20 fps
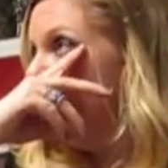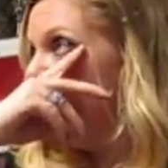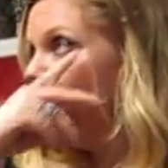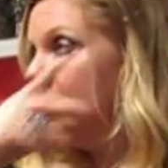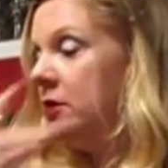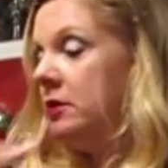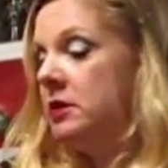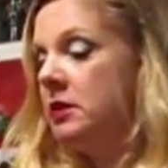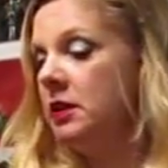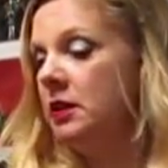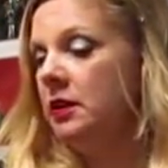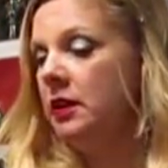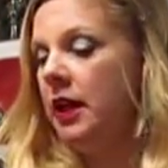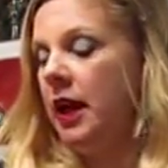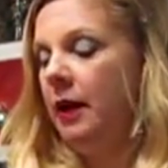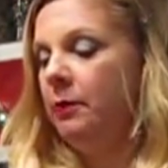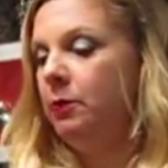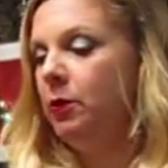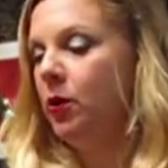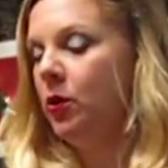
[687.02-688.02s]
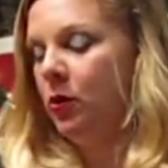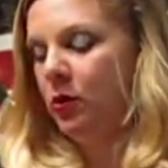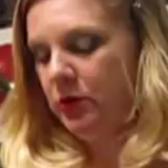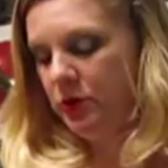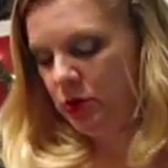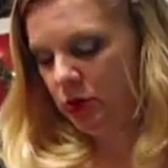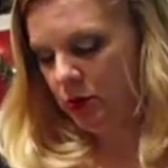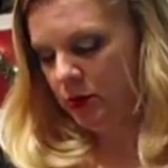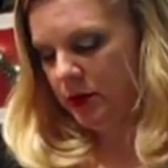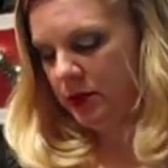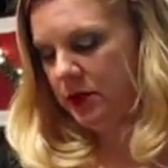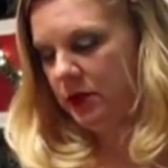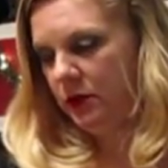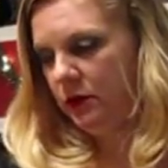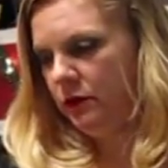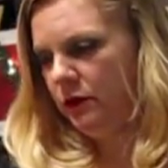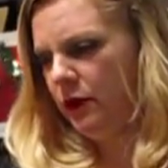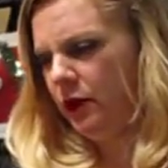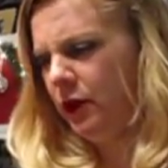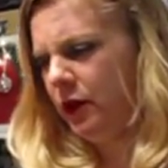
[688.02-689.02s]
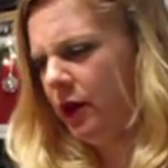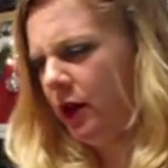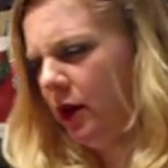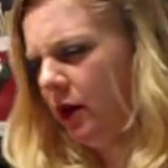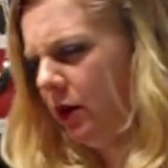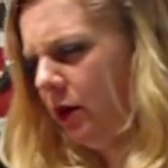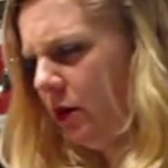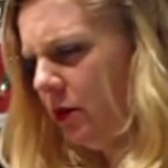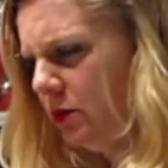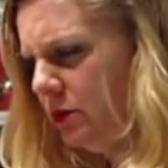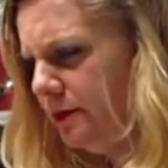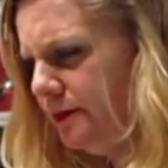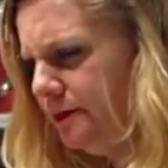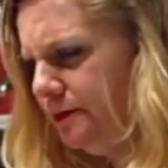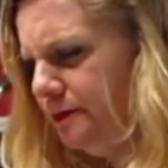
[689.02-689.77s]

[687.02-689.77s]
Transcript: person, Capricorn, Taurus, or Virgo.